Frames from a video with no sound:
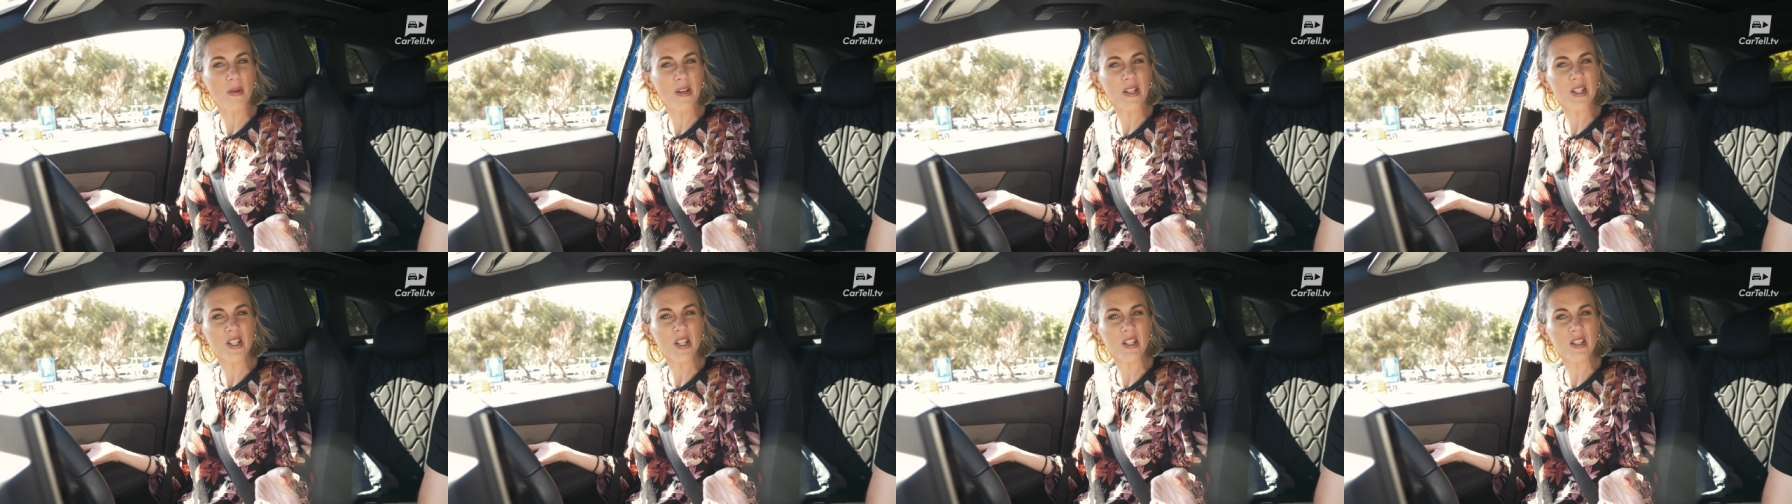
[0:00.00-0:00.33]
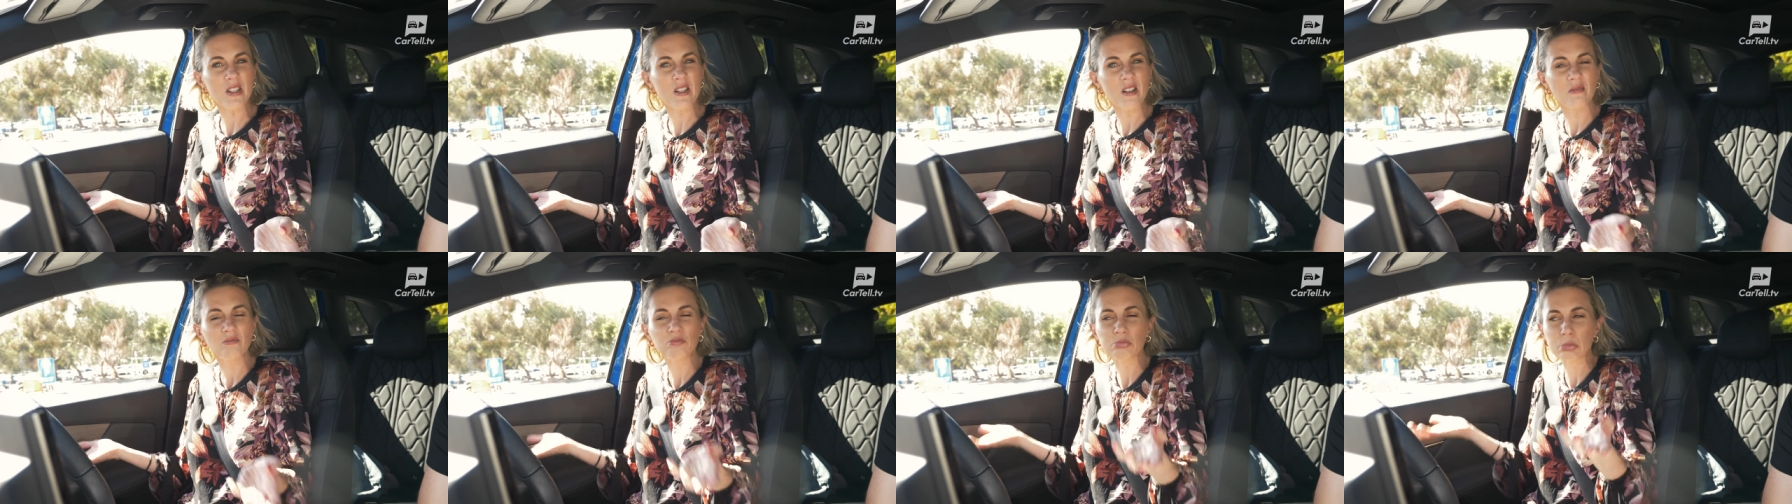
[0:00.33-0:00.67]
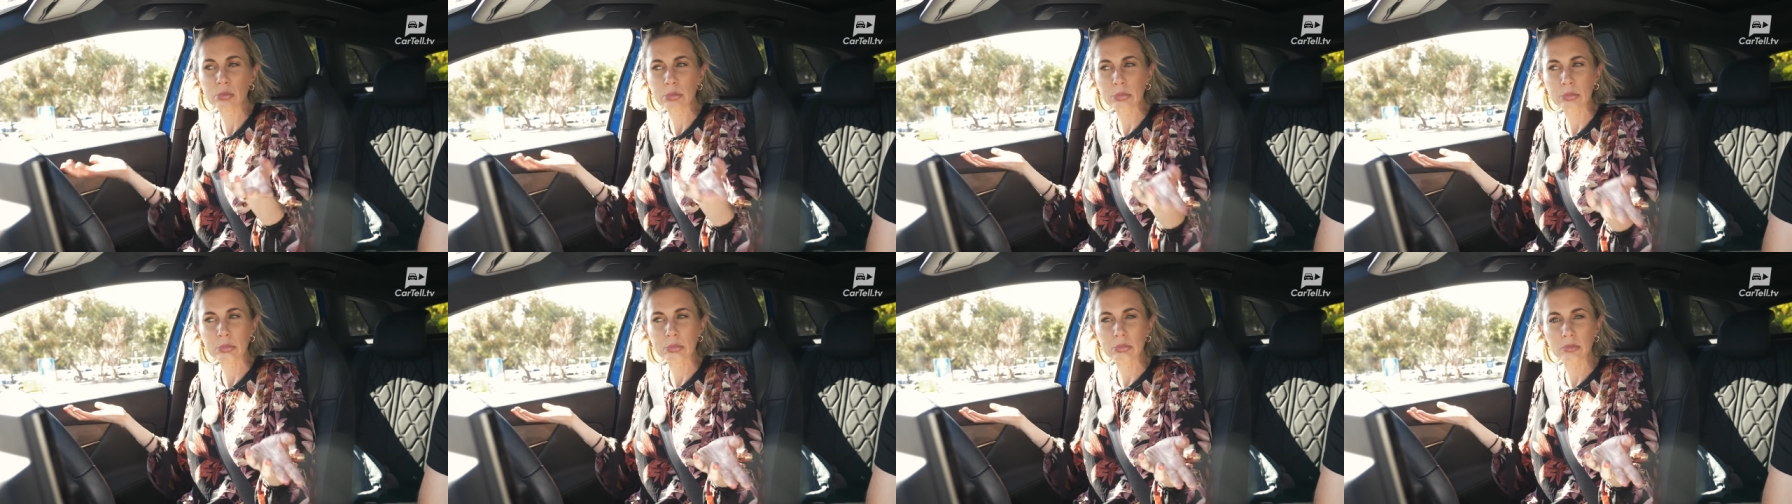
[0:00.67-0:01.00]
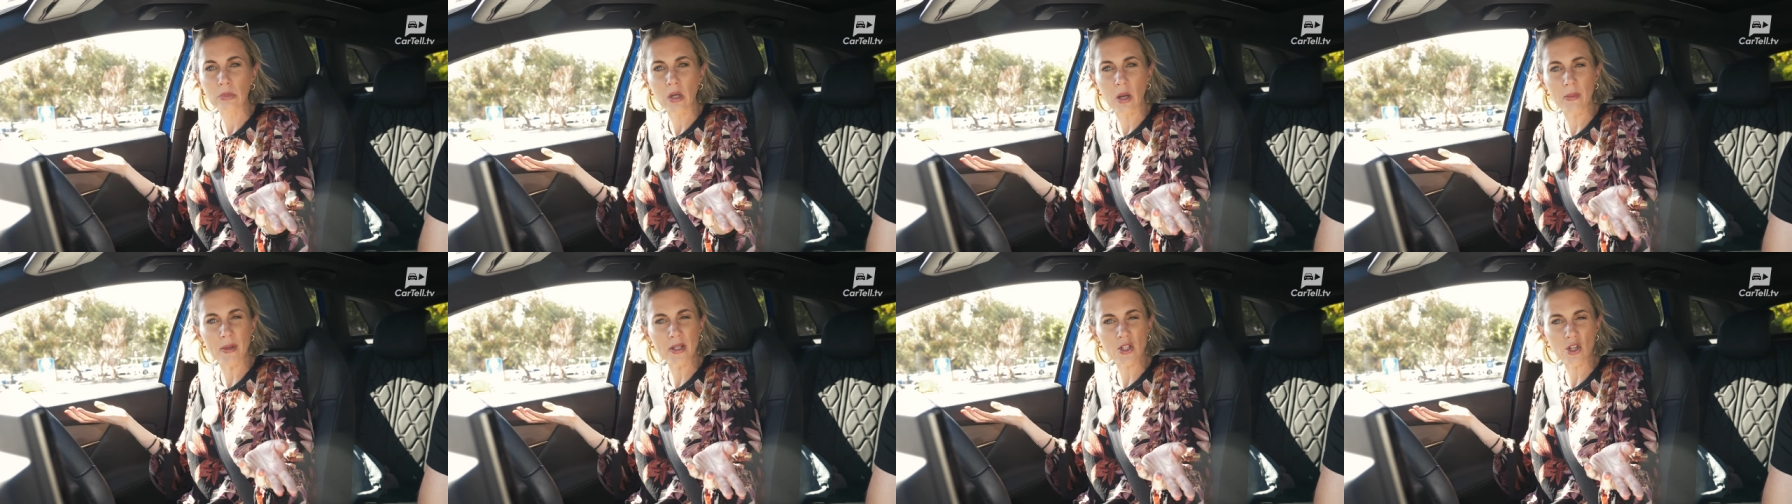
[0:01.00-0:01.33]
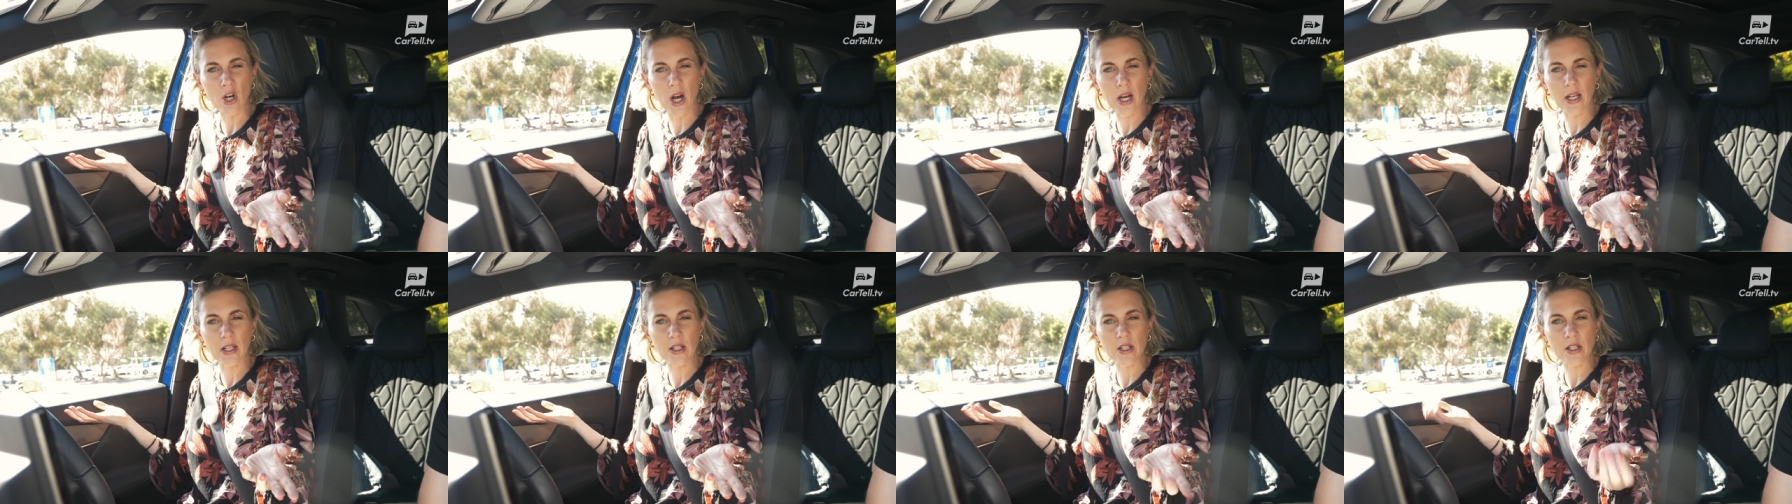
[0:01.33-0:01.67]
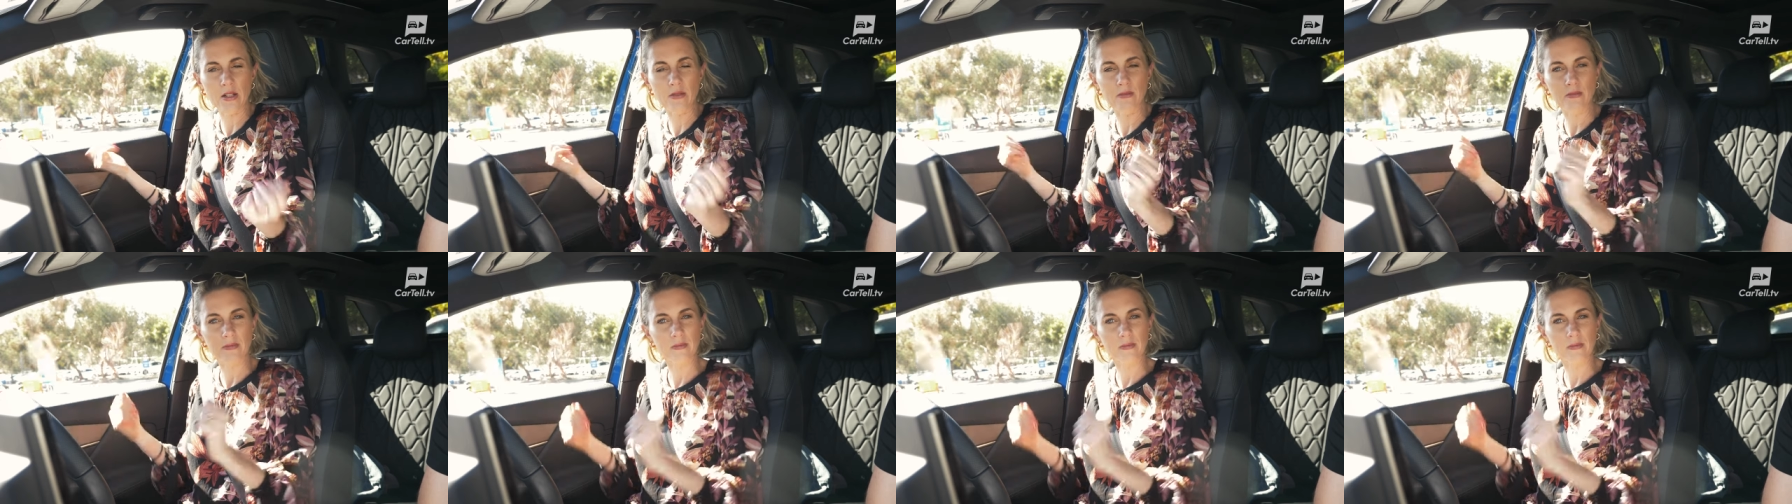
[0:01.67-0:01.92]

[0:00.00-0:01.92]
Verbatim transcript: but it's just a bit strange.